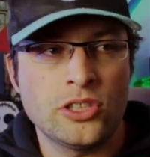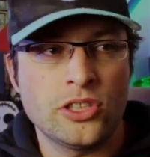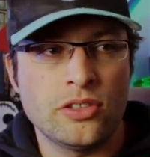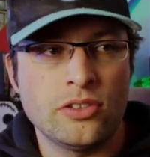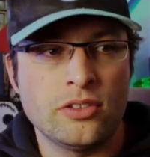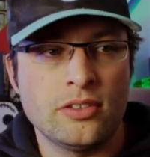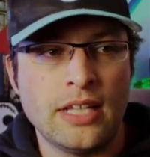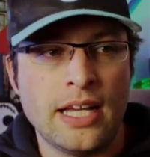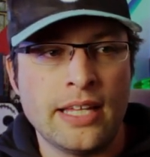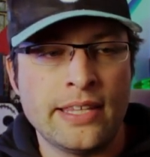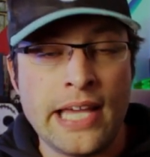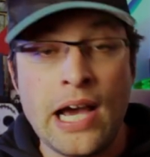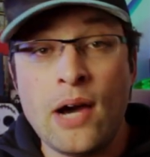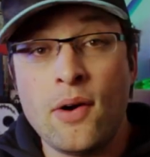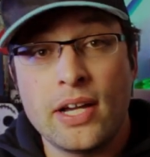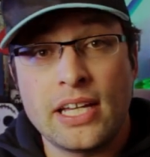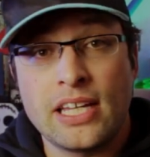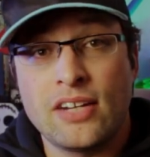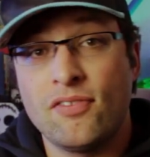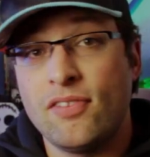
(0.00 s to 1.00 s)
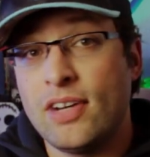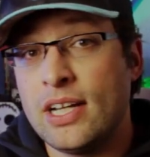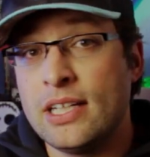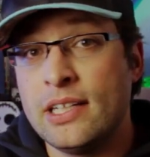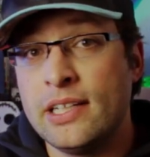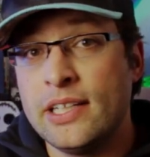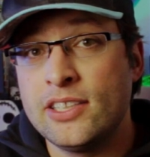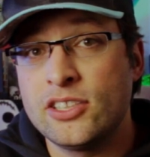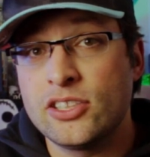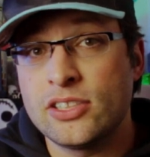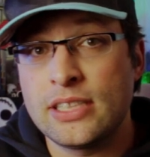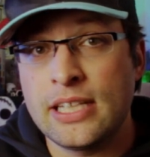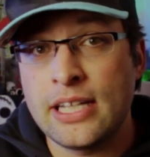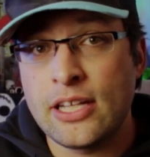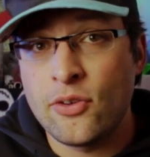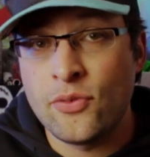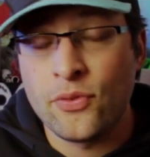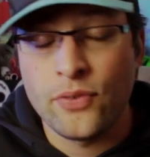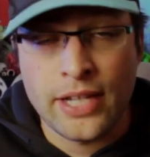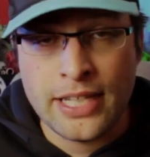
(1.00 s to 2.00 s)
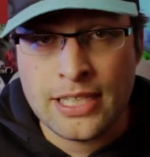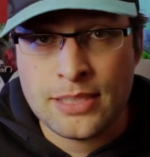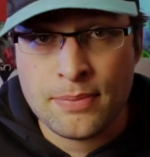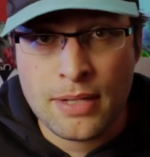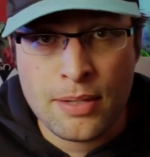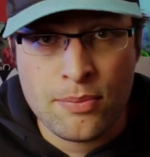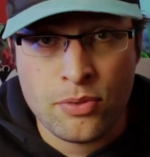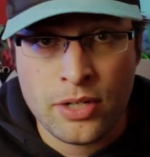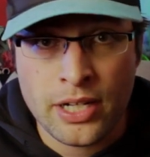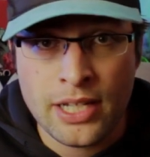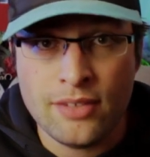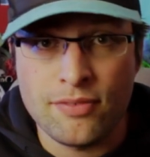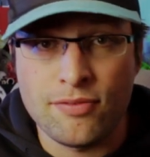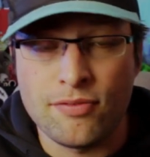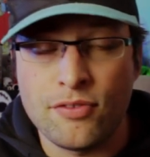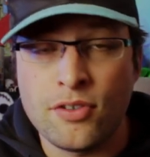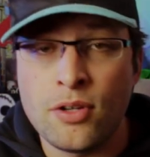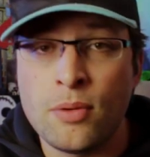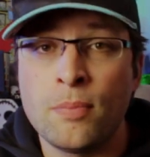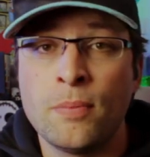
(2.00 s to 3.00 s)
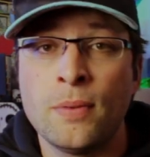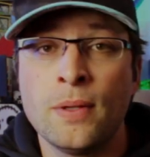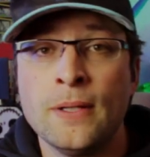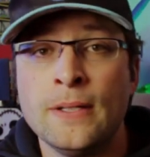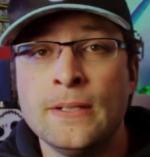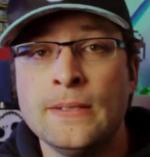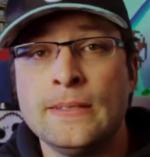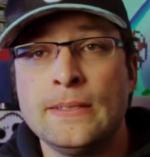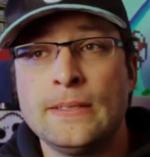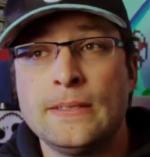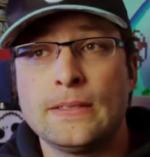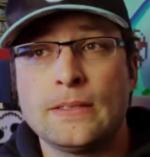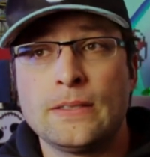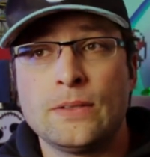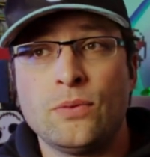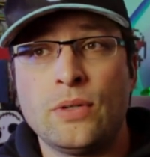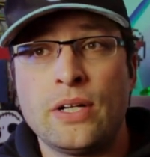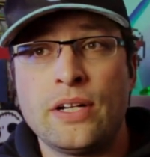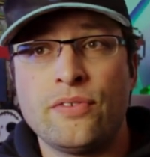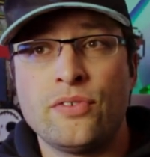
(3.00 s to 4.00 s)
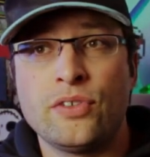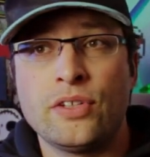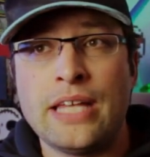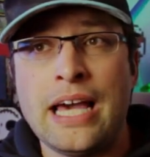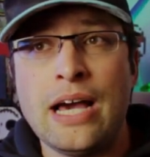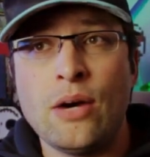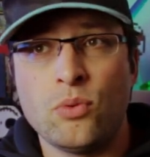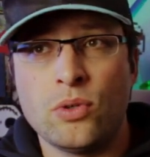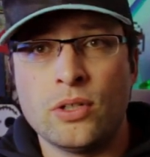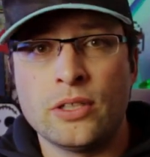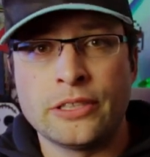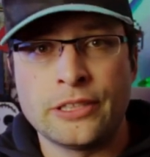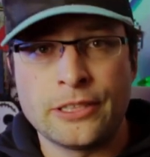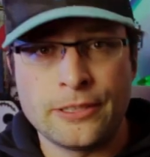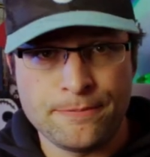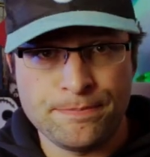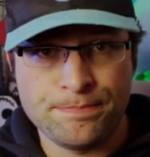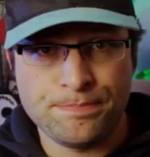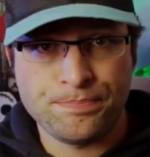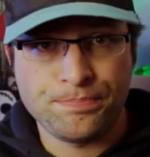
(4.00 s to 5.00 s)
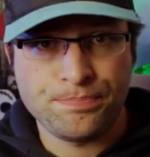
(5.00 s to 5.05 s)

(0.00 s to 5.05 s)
so now I can finally just like erase my brain from whatever that was.